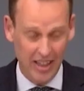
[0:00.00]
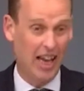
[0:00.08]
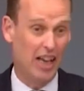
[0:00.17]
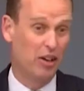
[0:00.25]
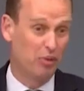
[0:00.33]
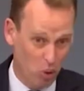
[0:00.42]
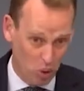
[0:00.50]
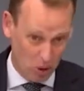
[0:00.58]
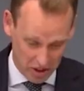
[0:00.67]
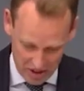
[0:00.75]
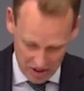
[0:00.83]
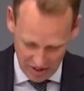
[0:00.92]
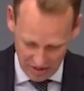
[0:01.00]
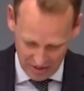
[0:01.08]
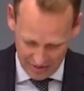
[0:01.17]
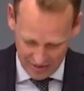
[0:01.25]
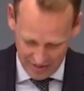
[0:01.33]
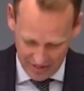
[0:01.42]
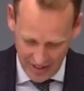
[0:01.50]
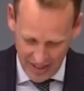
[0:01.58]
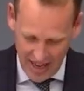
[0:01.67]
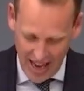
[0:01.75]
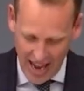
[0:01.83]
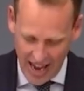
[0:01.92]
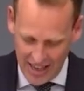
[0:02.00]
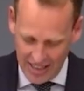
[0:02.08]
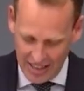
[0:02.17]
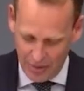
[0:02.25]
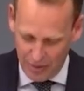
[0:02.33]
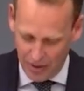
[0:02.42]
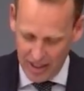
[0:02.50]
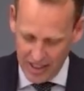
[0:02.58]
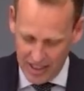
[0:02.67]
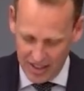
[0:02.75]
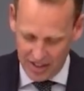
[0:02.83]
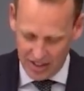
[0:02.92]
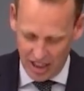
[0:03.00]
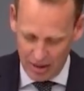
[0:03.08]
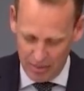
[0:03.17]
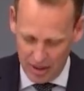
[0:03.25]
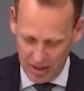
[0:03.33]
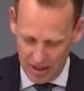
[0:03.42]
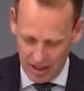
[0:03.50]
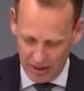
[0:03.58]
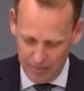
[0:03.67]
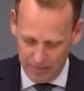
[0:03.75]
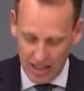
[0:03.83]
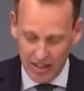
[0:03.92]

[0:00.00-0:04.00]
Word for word: and of courts and in the fight against climate um,